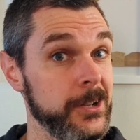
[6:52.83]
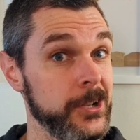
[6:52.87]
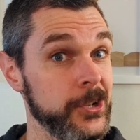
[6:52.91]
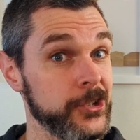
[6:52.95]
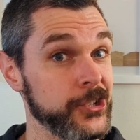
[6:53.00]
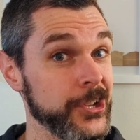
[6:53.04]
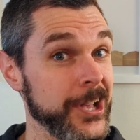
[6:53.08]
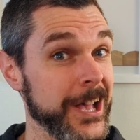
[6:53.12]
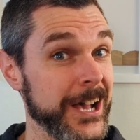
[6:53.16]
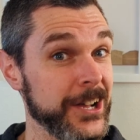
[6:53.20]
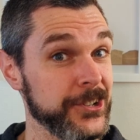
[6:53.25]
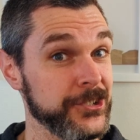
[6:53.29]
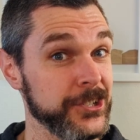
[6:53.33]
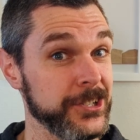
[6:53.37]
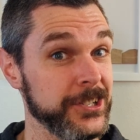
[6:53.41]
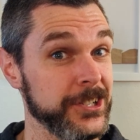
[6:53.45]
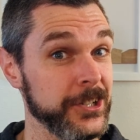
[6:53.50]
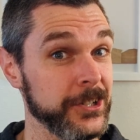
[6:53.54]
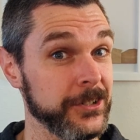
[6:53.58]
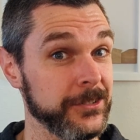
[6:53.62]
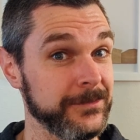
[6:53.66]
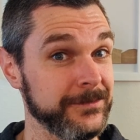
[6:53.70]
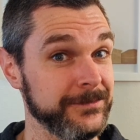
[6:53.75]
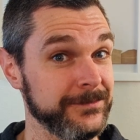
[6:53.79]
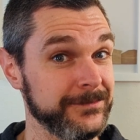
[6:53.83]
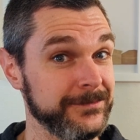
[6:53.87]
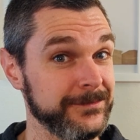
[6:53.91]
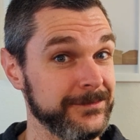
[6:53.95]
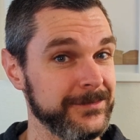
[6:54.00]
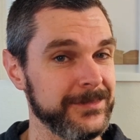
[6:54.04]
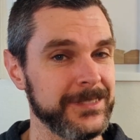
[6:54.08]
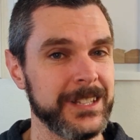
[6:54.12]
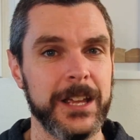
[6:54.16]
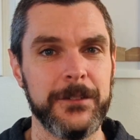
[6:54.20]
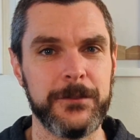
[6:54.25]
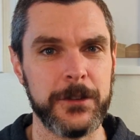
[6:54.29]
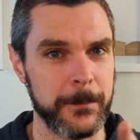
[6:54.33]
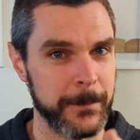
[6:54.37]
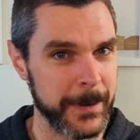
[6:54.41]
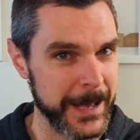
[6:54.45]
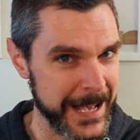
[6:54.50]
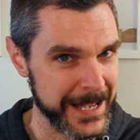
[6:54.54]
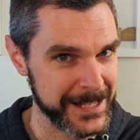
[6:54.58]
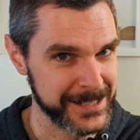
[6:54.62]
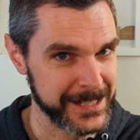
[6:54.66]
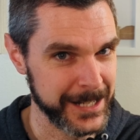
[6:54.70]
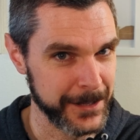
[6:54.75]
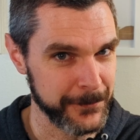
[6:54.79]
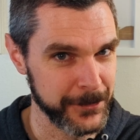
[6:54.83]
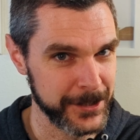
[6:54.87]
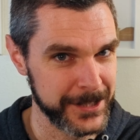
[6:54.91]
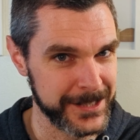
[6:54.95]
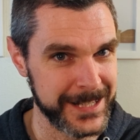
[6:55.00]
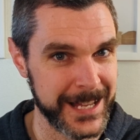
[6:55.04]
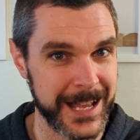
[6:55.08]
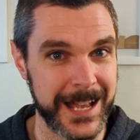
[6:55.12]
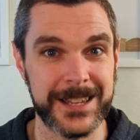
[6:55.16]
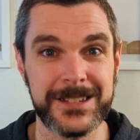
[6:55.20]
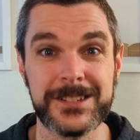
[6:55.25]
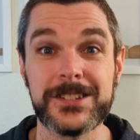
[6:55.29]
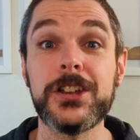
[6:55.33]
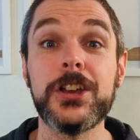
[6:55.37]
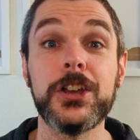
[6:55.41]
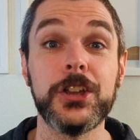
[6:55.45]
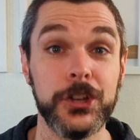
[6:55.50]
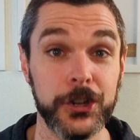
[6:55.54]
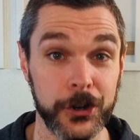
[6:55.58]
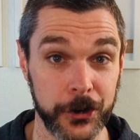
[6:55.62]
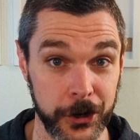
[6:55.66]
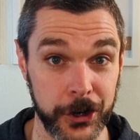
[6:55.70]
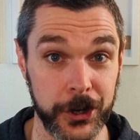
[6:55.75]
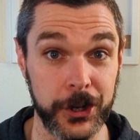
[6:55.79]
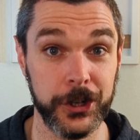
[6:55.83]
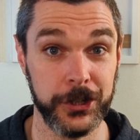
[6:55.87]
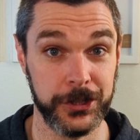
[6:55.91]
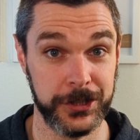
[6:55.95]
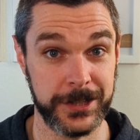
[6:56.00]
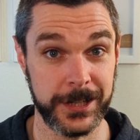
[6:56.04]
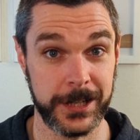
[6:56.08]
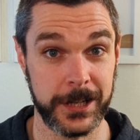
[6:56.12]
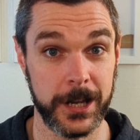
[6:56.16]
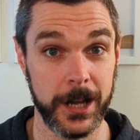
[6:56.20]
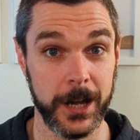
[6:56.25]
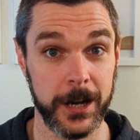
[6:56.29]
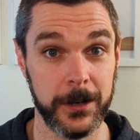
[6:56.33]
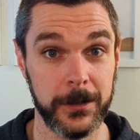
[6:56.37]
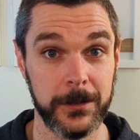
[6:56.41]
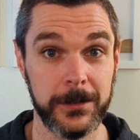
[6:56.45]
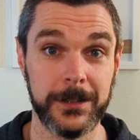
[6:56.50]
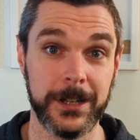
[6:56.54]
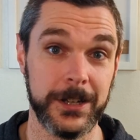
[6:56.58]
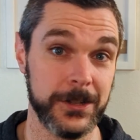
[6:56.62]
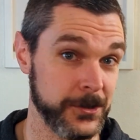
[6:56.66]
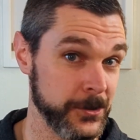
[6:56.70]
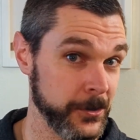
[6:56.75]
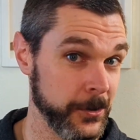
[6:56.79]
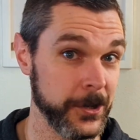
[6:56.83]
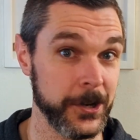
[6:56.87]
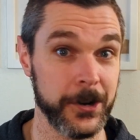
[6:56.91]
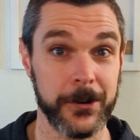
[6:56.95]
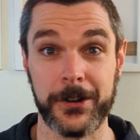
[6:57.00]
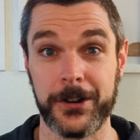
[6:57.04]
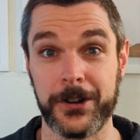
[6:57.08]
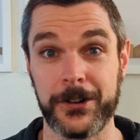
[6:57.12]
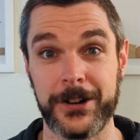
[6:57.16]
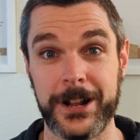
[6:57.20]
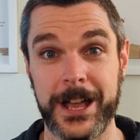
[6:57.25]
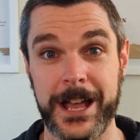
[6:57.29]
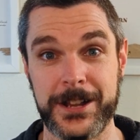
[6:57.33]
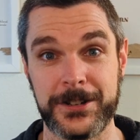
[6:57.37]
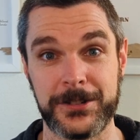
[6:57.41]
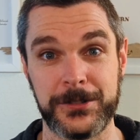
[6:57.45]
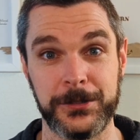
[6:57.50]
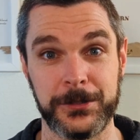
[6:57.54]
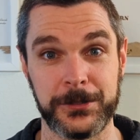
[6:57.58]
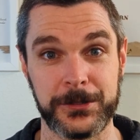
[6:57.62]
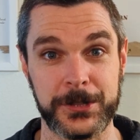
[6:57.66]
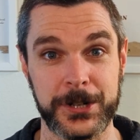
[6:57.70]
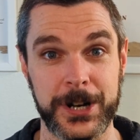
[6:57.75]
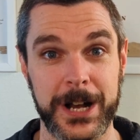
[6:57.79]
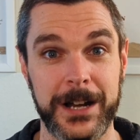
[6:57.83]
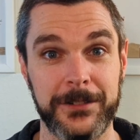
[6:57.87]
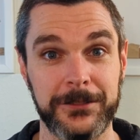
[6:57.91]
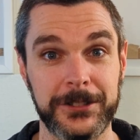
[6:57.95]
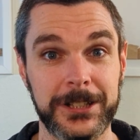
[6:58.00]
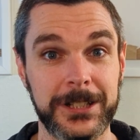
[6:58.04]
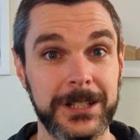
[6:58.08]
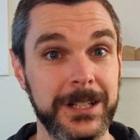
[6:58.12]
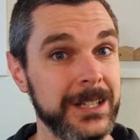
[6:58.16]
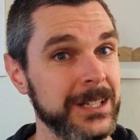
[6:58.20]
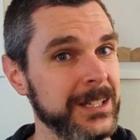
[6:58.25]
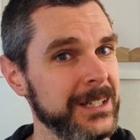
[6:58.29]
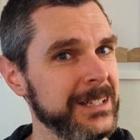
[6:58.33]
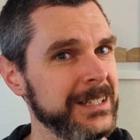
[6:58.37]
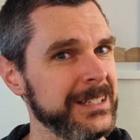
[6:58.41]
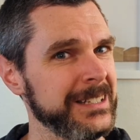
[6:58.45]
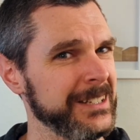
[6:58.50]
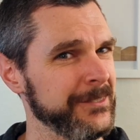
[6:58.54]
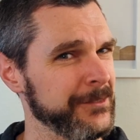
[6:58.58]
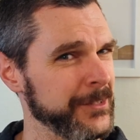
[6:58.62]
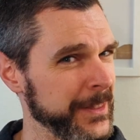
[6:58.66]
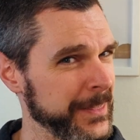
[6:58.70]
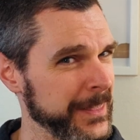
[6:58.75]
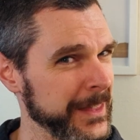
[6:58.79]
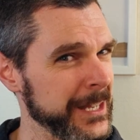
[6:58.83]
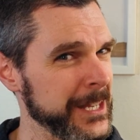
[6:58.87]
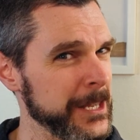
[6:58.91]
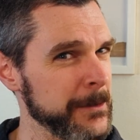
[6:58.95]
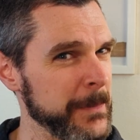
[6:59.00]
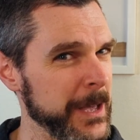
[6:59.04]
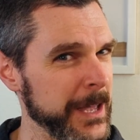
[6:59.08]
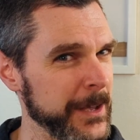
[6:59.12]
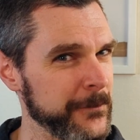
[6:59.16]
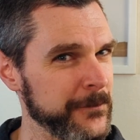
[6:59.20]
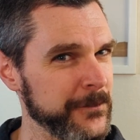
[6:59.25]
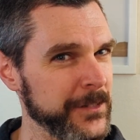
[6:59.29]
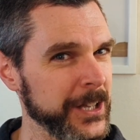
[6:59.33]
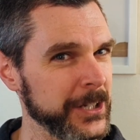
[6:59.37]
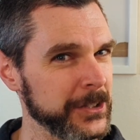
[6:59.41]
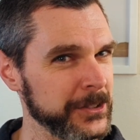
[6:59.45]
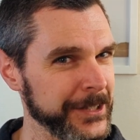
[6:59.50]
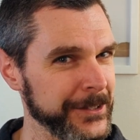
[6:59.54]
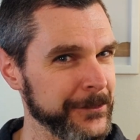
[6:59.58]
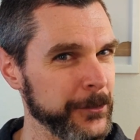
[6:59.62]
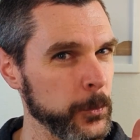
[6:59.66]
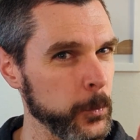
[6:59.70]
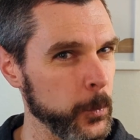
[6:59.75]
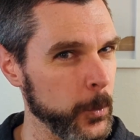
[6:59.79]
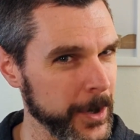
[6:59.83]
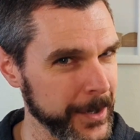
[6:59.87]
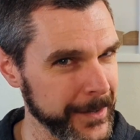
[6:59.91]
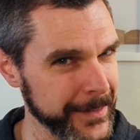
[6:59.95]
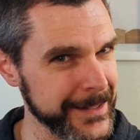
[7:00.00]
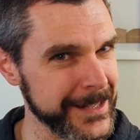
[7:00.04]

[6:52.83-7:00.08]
So how'd you do? If you passed every test, you're good to go. Enjoy your international travel. If you think you may have failed even one of